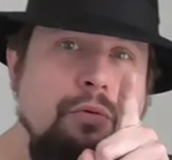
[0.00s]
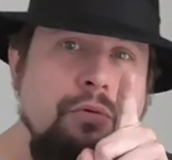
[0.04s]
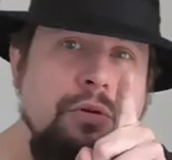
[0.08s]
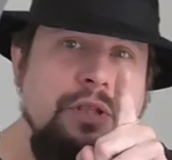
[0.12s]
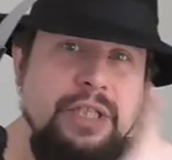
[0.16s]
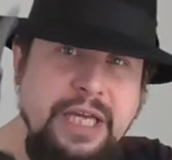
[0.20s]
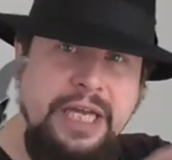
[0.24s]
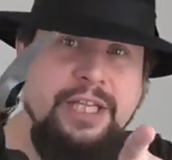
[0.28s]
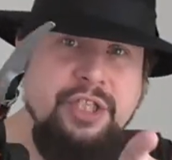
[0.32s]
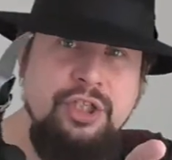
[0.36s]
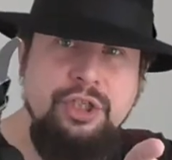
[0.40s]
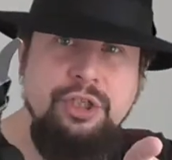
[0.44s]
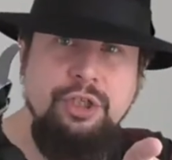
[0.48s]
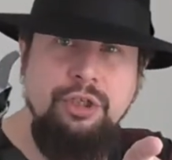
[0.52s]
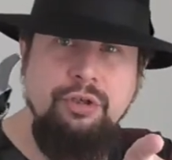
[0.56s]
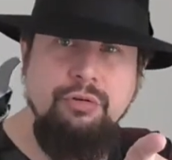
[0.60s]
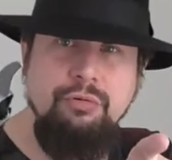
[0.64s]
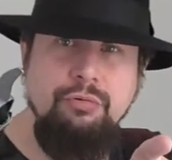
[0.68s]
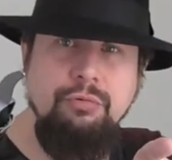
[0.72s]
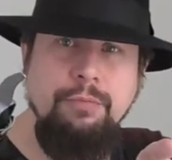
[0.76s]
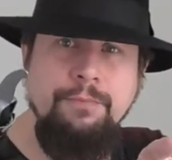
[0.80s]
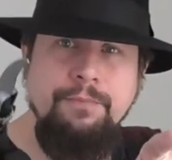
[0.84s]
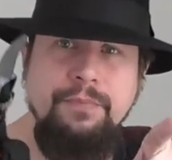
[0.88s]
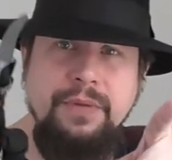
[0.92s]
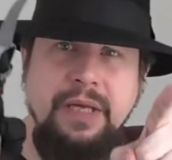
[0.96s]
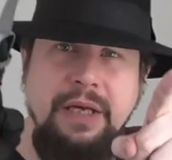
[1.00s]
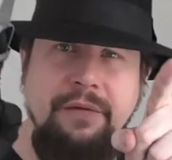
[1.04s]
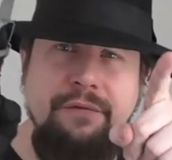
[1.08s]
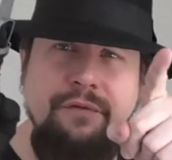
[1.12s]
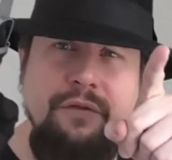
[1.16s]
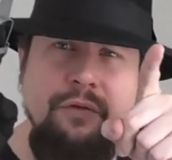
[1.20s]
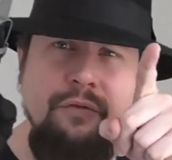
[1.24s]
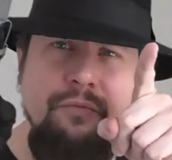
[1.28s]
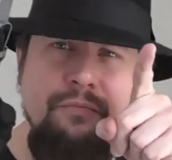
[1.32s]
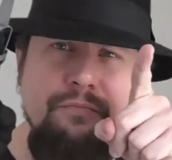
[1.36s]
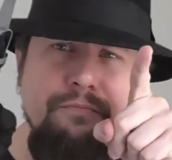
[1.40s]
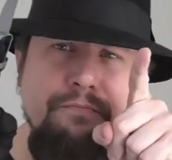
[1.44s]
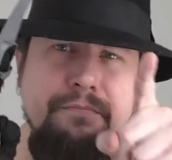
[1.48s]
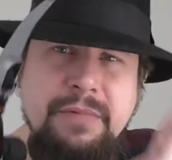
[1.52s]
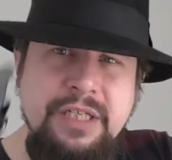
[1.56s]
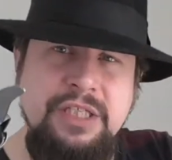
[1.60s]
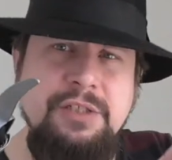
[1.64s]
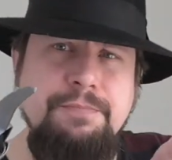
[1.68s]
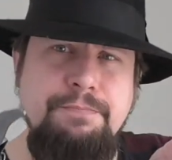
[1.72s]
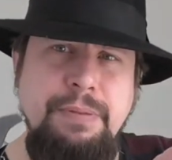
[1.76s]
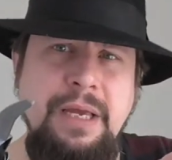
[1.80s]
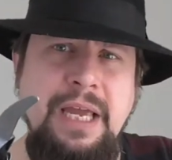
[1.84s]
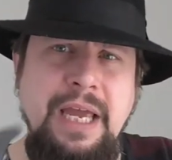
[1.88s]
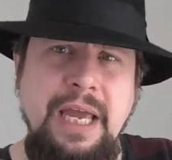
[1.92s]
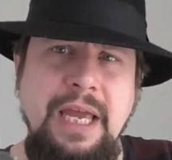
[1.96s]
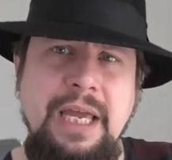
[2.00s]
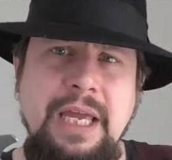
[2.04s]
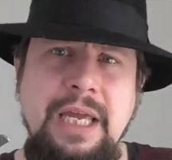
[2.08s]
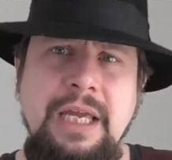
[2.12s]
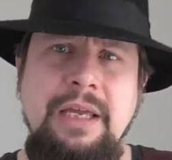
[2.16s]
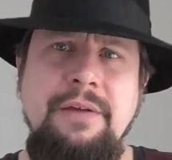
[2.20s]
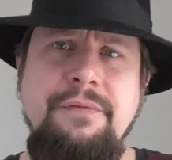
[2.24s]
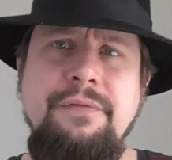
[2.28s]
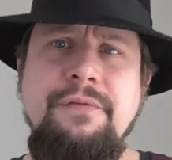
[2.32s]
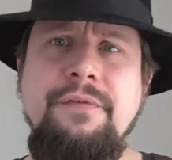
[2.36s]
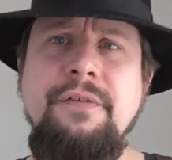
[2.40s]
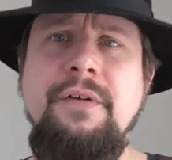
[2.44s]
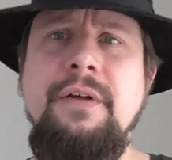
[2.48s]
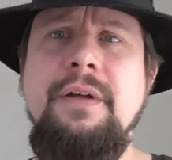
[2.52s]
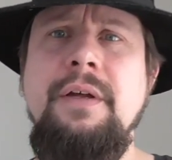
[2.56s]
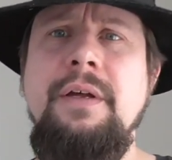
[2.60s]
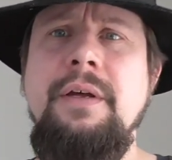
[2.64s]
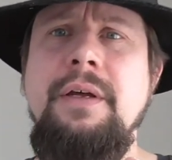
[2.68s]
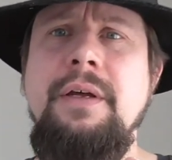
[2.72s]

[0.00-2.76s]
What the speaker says: will get to you. If you misbehave,